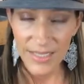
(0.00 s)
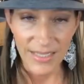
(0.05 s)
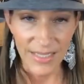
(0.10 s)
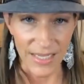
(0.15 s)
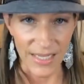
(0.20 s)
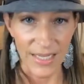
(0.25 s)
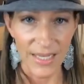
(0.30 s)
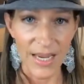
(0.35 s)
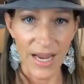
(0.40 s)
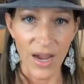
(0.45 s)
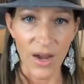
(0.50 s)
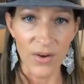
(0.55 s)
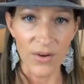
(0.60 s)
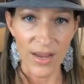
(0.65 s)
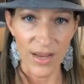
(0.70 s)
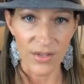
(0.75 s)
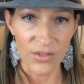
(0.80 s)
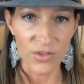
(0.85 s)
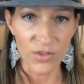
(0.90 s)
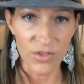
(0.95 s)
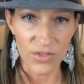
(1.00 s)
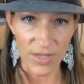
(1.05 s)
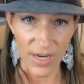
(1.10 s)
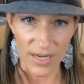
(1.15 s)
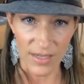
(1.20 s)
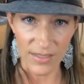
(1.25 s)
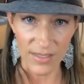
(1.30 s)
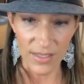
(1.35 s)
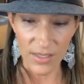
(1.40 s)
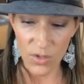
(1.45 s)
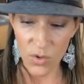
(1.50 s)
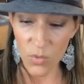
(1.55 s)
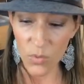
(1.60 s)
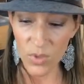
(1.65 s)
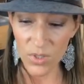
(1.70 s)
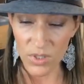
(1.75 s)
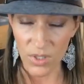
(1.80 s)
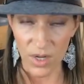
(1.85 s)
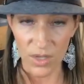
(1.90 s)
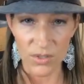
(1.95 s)
getting out, exercising,
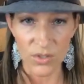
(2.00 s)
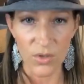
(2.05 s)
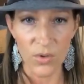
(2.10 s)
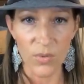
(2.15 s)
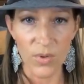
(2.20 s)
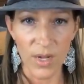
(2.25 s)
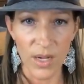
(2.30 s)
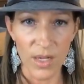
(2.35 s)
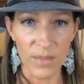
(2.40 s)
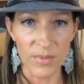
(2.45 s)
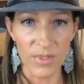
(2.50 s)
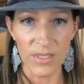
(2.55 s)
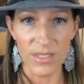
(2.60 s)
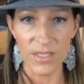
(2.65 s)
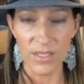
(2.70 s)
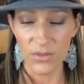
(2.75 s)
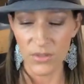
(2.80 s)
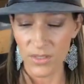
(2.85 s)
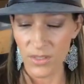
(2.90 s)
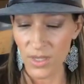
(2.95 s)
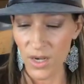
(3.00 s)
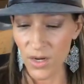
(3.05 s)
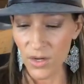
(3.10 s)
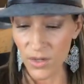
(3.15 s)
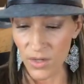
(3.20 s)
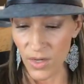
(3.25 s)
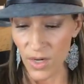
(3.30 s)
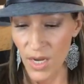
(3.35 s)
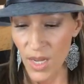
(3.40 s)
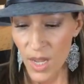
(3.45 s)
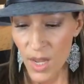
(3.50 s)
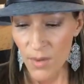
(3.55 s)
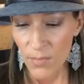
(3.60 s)
which also will help to decrease hunger.